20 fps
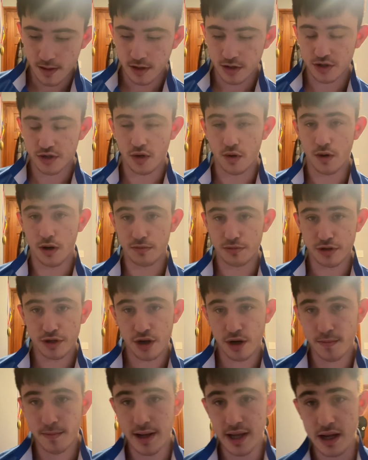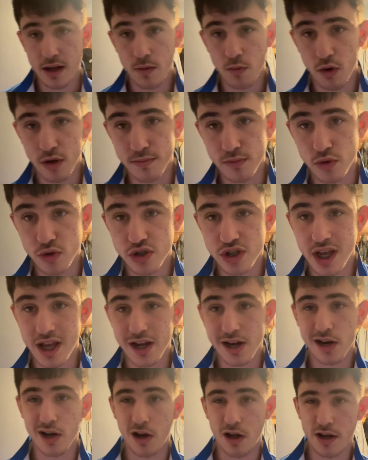So I'm just going to make one more set of
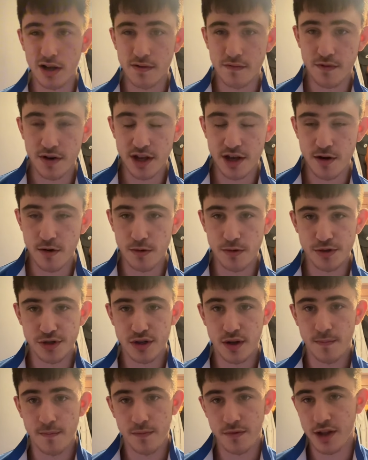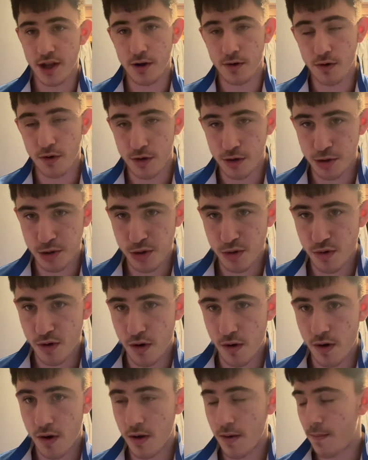client videos. Then I'll go to
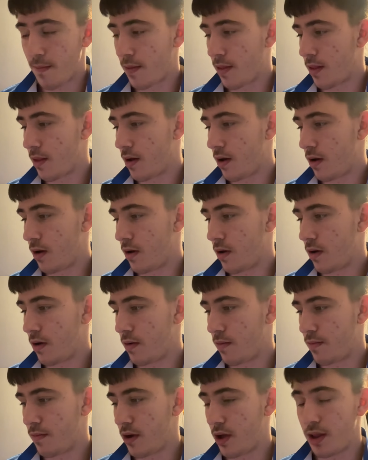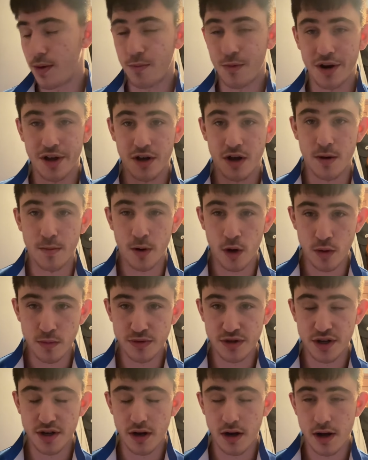judo. Um, and then when I come home
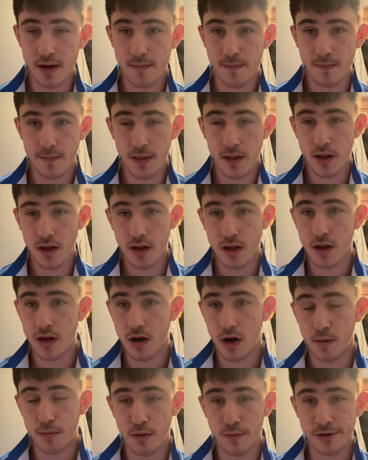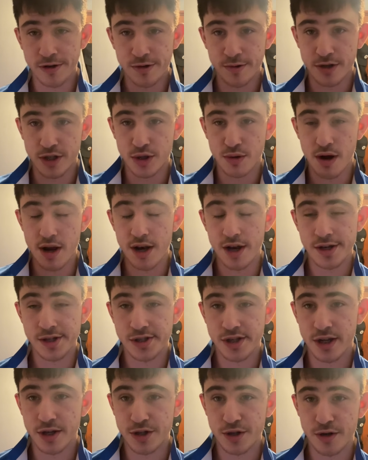tonight, I'll probably do a training
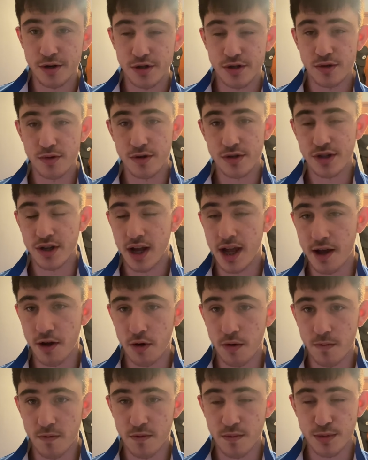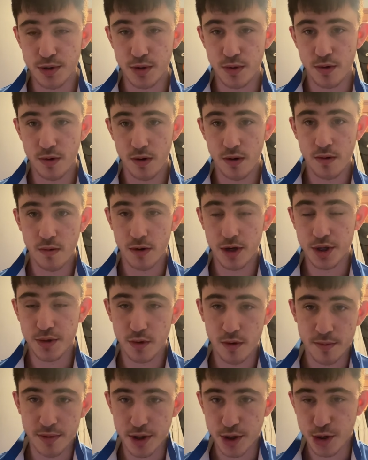session as soon as I get home from judo, which
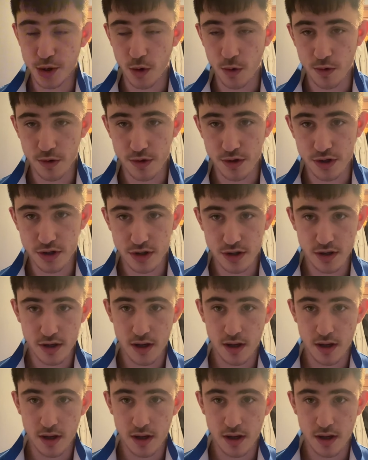will be shoulders.